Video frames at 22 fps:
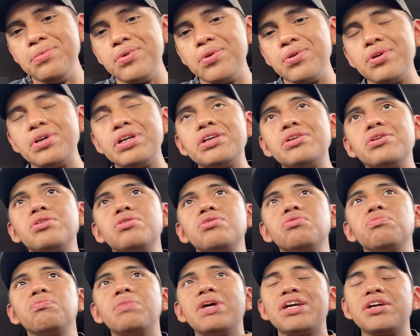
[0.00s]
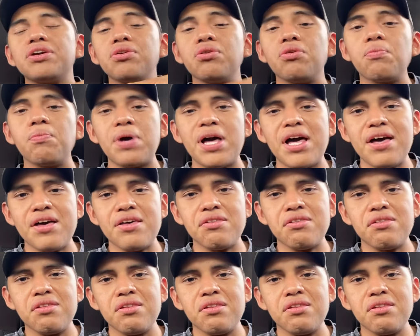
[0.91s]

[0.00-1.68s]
or either make your own path.